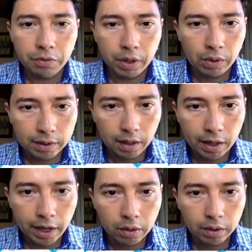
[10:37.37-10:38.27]
Freedom
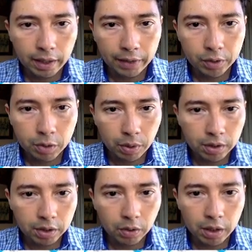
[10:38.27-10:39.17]
Accelerator, GetResponse
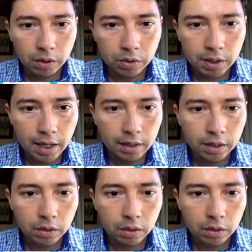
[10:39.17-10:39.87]
is going to send